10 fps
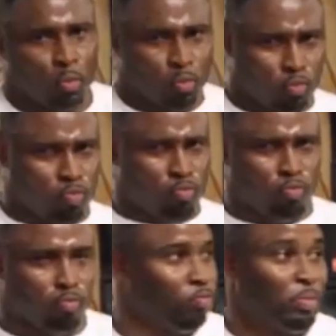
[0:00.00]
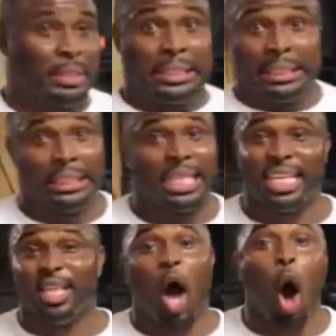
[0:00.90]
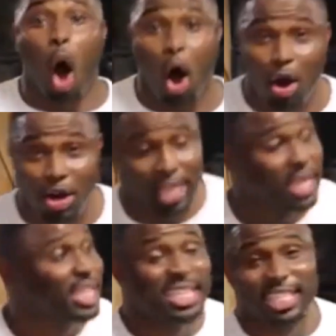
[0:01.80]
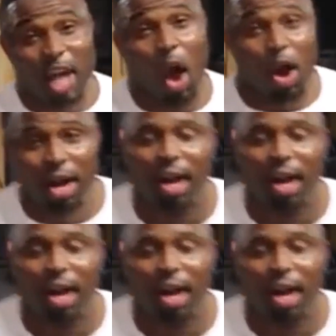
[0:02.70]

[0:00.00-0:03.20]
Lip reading: back into shape or train to be a bodybuilder?